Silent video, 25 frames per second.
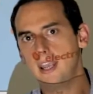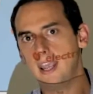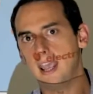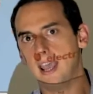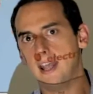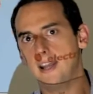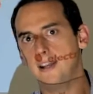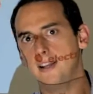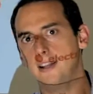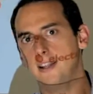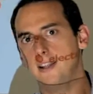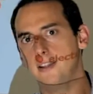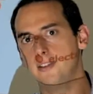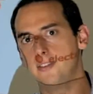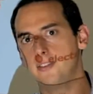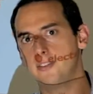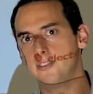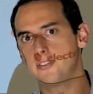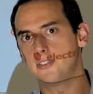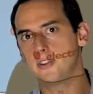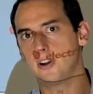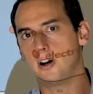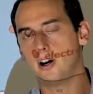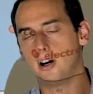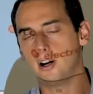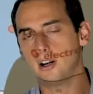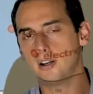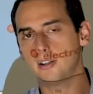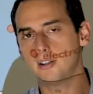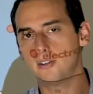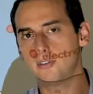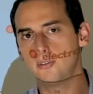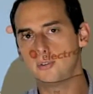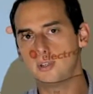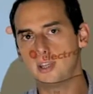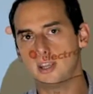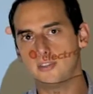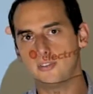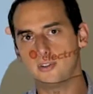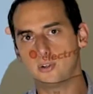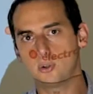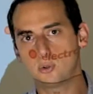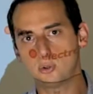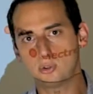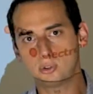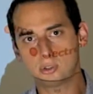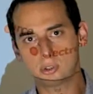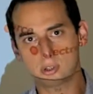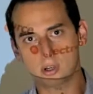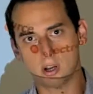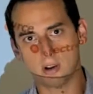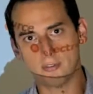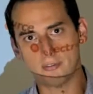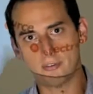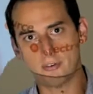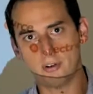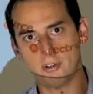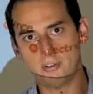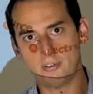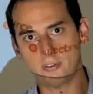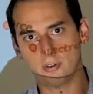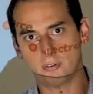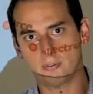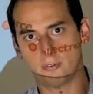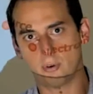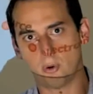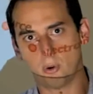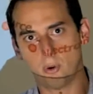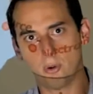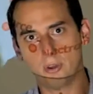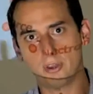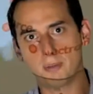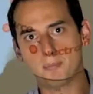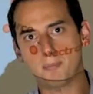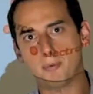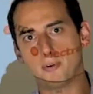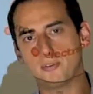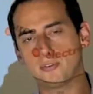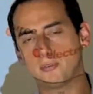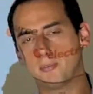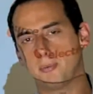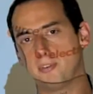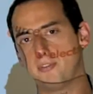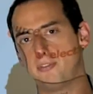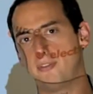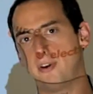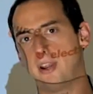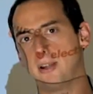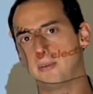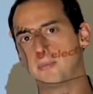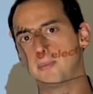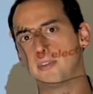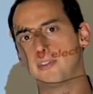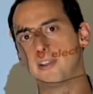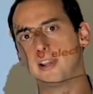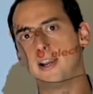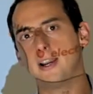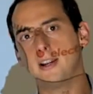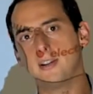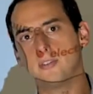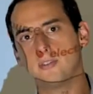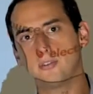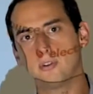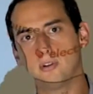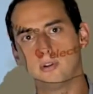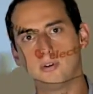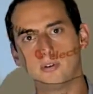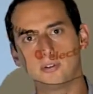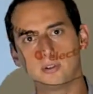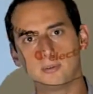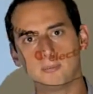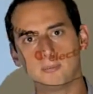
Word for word: and it is harder to get a good coverage of all the possible fragment ions along